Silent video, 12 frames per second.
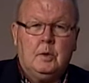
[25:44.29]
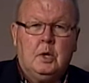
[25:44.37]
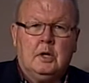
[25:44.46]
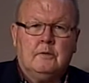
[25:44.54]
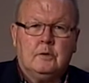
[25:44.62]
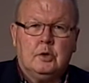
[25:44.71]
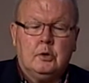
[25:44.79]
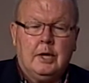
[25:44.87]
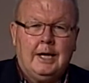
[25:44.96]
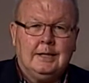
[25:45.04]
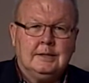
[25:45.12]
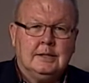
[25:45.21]
uh, for your
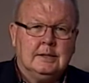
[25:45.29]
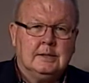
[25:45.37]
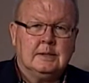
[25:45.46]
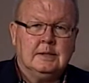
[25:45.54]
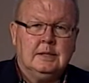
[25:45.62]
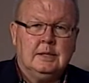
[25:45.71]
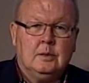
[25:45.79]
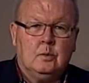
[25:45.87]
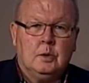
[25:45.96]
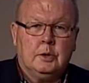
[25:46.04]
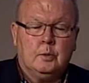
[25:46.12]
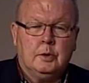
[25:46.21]
assets uh,
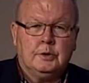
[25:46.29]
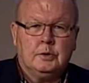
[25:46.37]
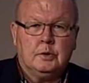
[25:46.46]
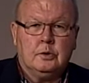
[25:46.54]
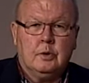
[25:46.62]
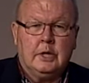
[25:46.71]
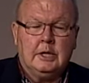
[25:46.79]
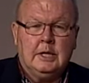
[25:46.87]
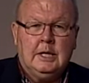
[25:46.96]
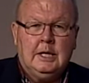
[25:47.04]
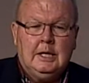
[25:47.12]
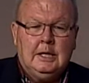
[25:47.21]
was too great.
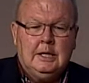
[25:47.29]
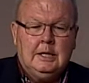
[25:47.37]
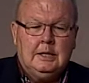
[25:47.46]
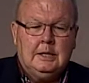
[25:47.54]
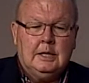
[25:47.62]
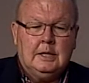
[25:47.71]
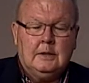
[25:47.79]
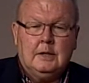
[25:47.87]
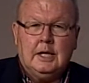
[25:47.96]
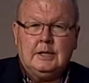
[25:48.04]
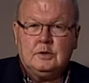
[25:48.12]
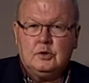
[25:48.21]
Uh,
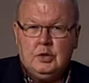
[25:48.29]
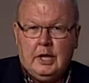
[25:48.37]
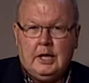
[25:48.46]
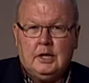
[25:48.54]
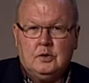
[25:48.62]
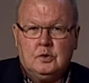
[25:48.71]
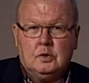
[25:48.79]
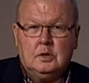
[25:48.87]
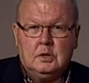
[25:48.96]
that's changed.